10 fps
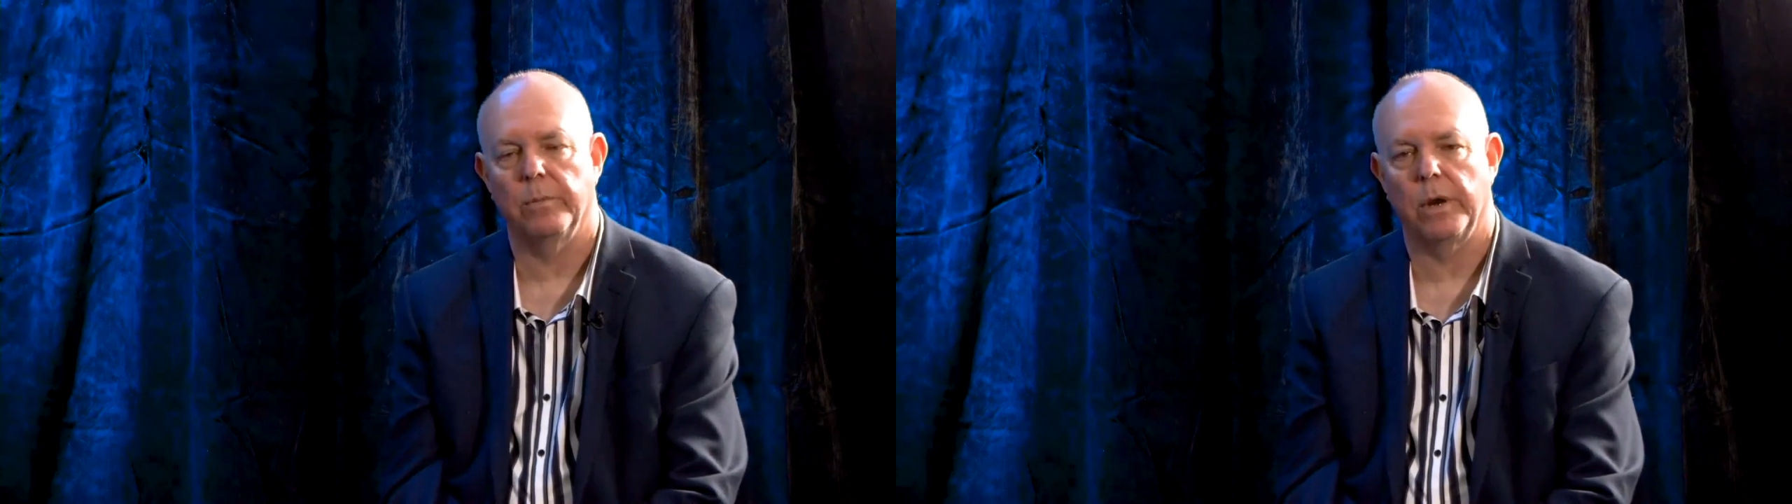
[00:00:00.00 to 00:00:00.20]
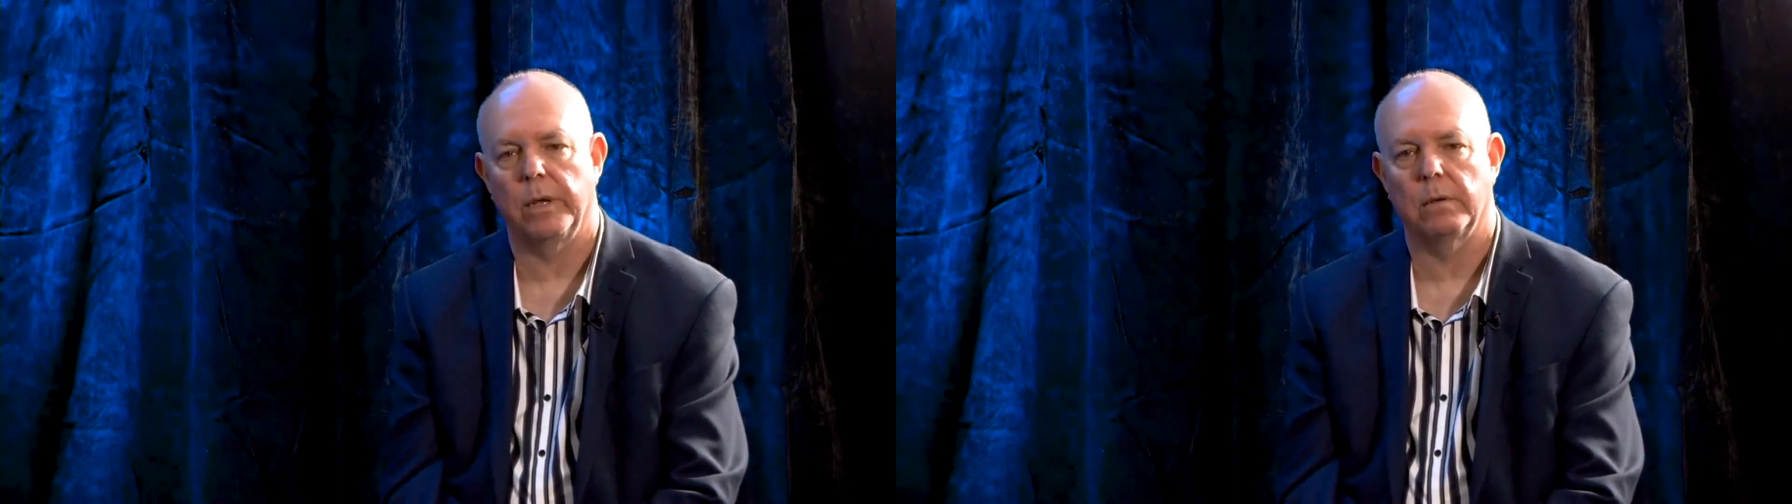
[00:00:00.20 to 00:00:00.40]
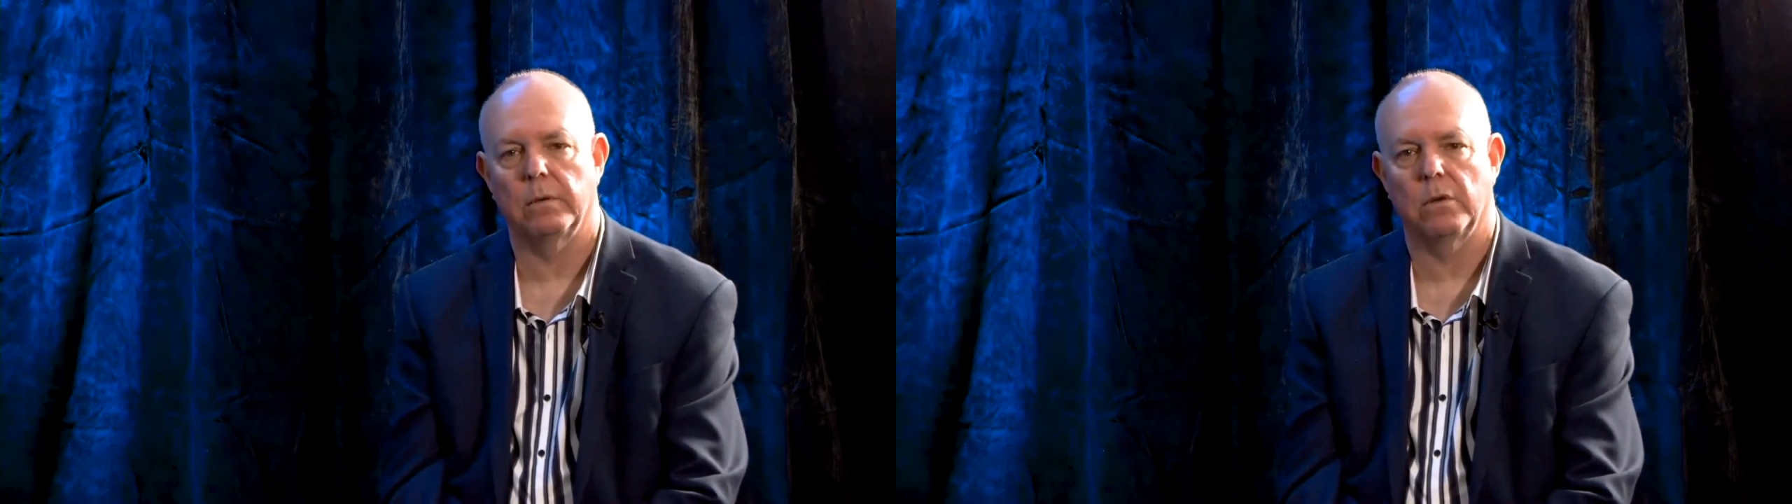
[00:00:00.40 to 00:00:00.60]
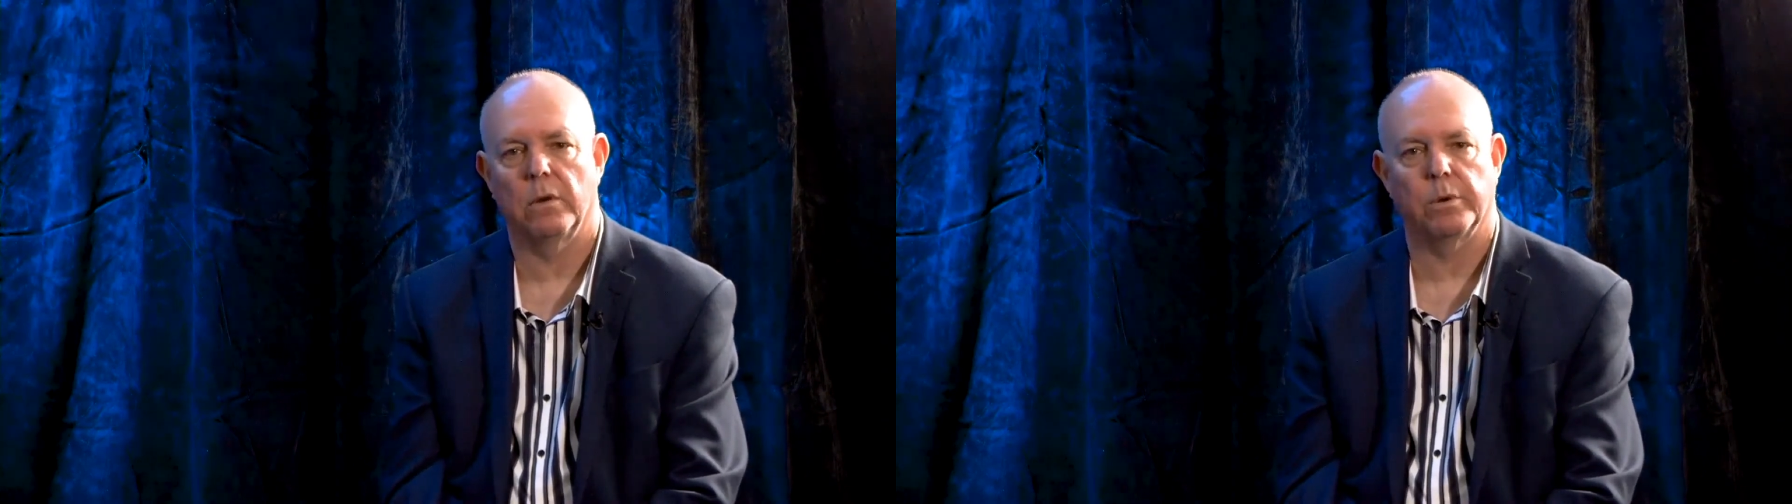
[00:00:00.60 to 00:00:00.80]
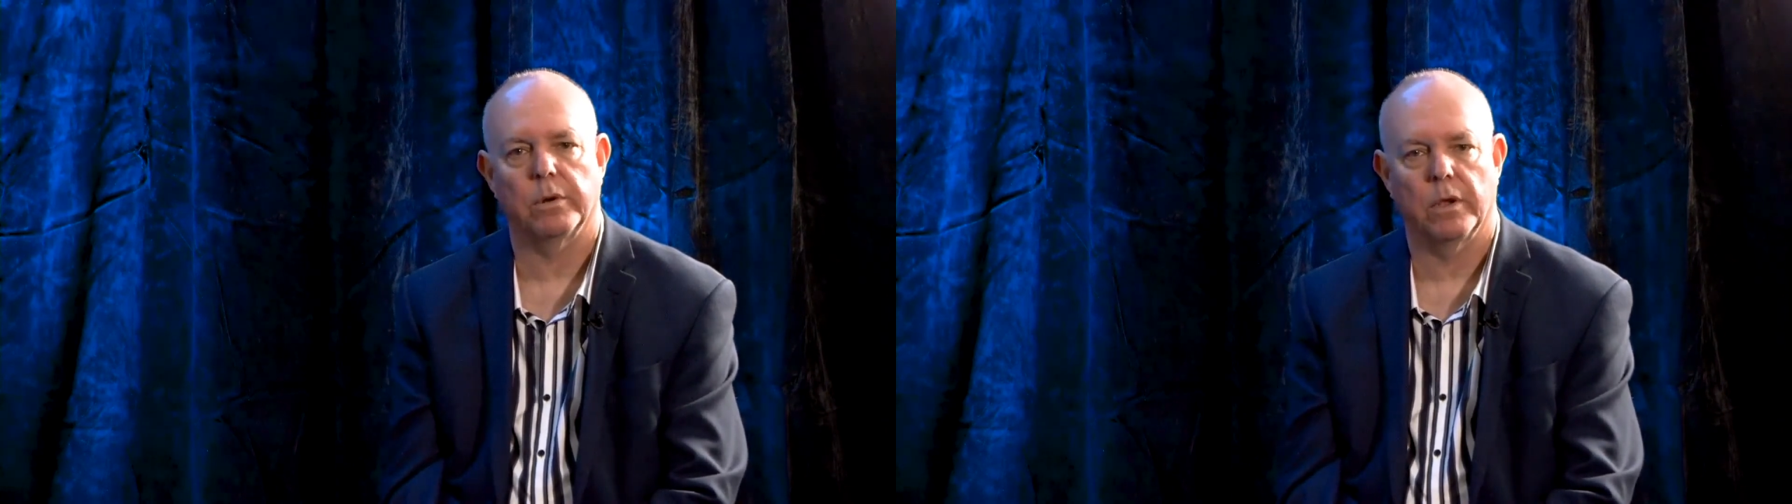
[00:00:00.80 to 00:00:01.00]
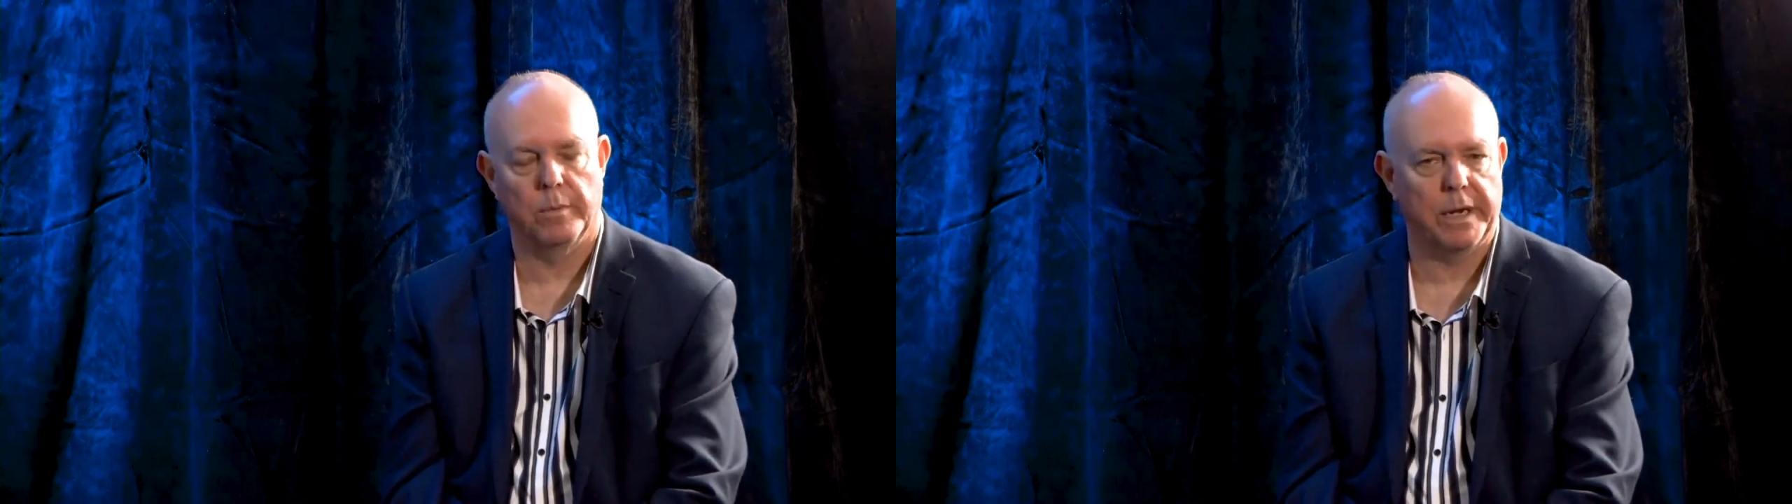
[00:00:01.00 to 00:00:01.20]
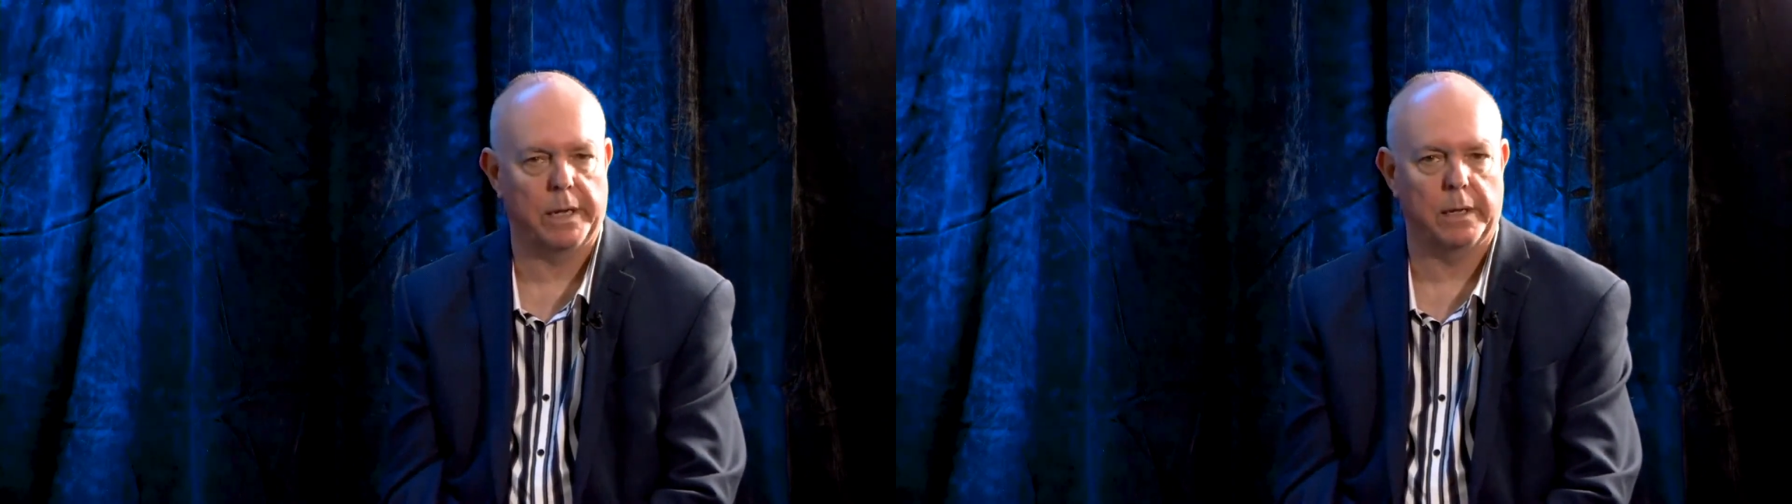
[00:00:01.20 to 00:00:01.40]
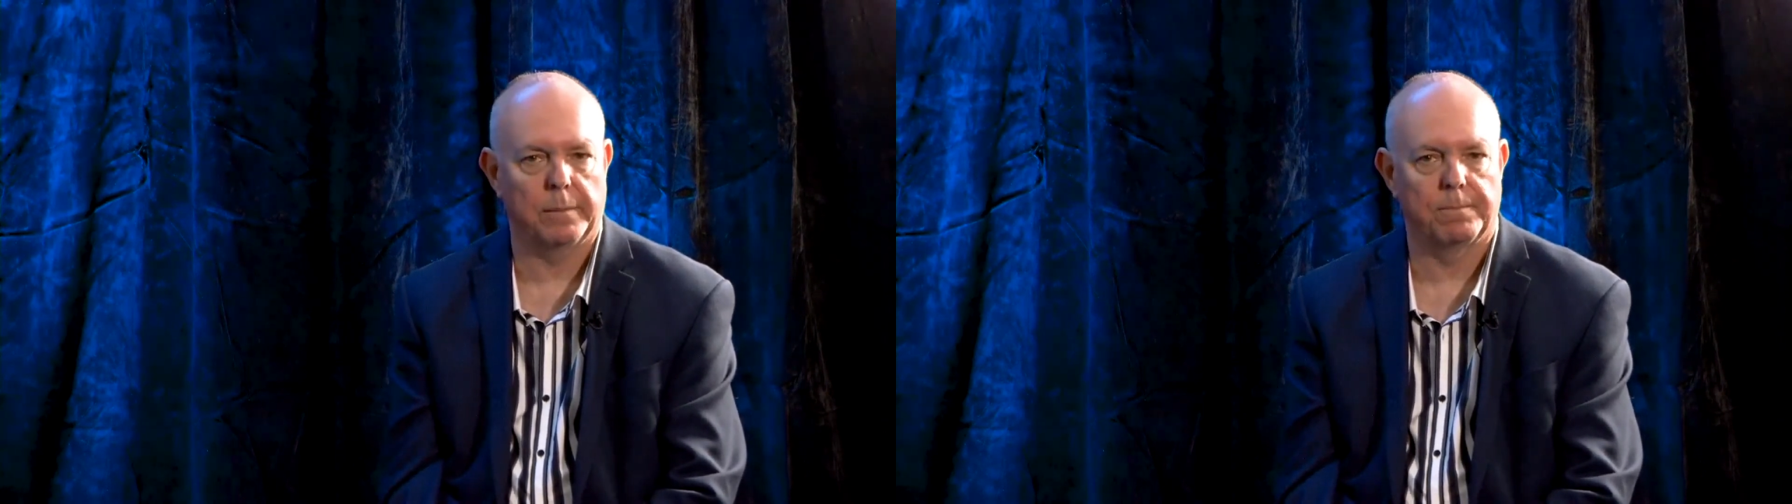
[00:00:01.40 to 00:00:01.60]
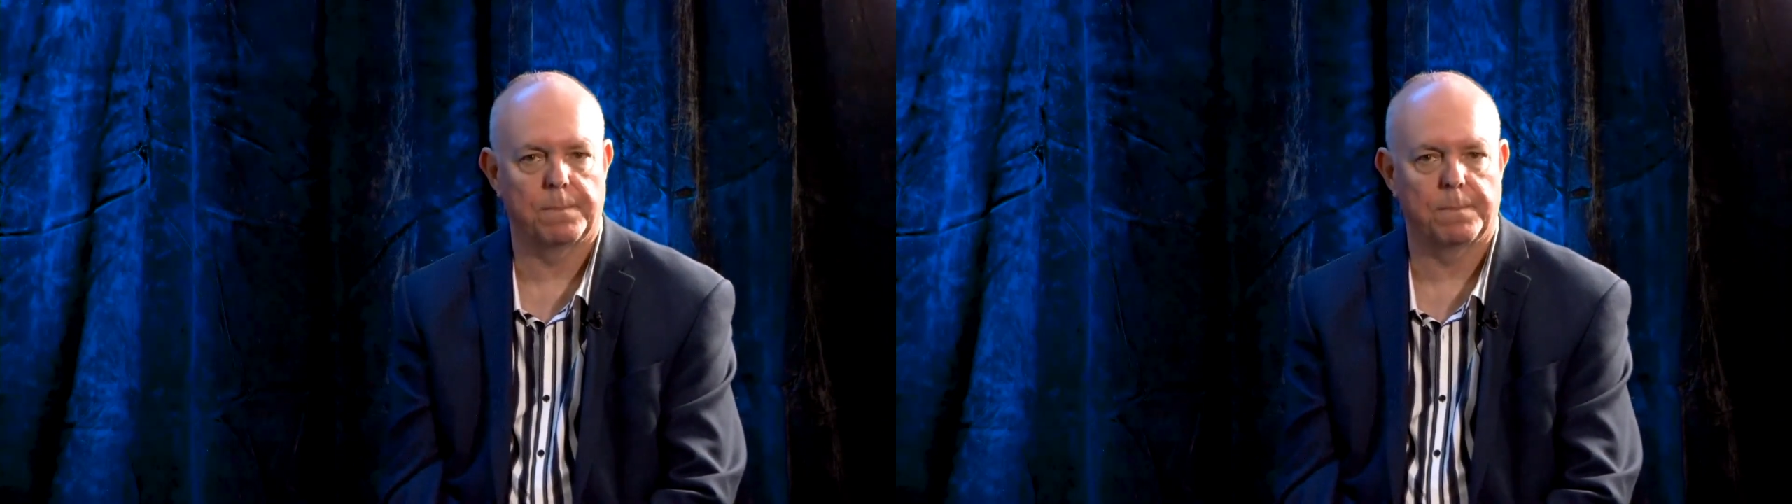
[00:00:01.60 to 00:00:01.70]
body corporate committee.